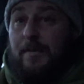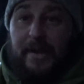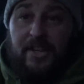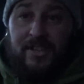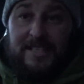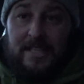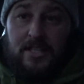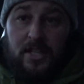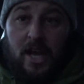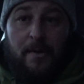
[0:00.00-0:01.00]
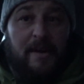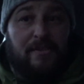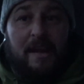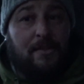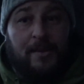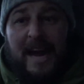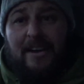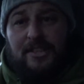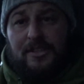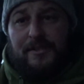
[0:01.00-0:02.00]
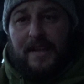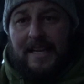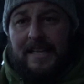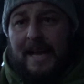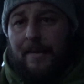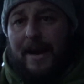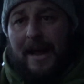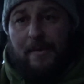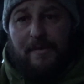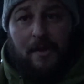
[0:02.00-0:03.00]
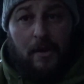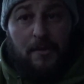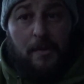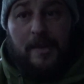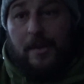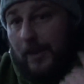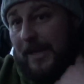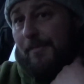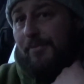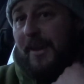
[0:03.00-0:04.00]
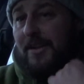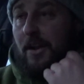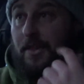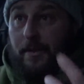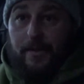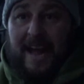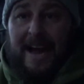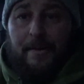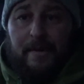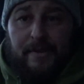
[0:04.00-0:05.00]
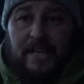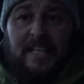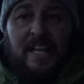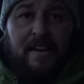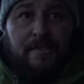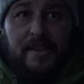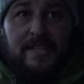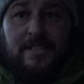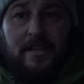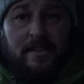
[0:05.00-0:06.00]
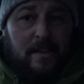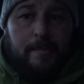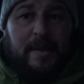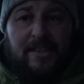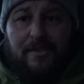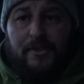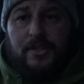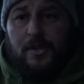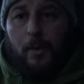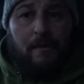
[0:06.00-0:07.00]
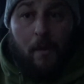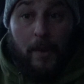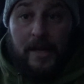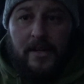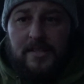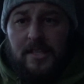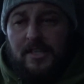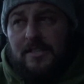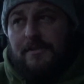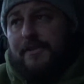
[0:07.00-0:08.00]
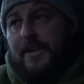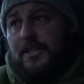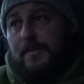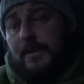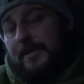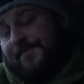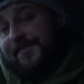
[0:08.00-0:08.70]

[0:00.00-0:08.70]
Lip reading: Be interesting to know if anyone else is feeling that way with the winter trend like now, if this is a bit different to other winters that you've fished, but